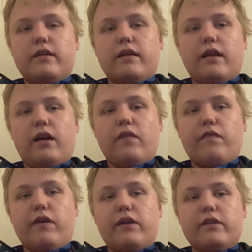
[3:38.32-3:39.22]
and
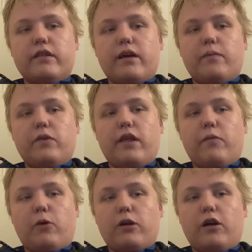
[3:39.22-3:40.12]
unfair to them when they
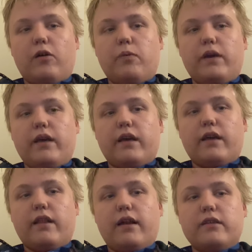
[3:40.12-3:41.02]
work all week
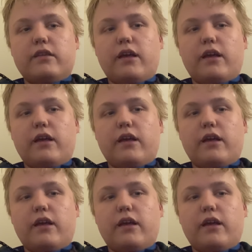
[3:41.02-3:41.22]
and I,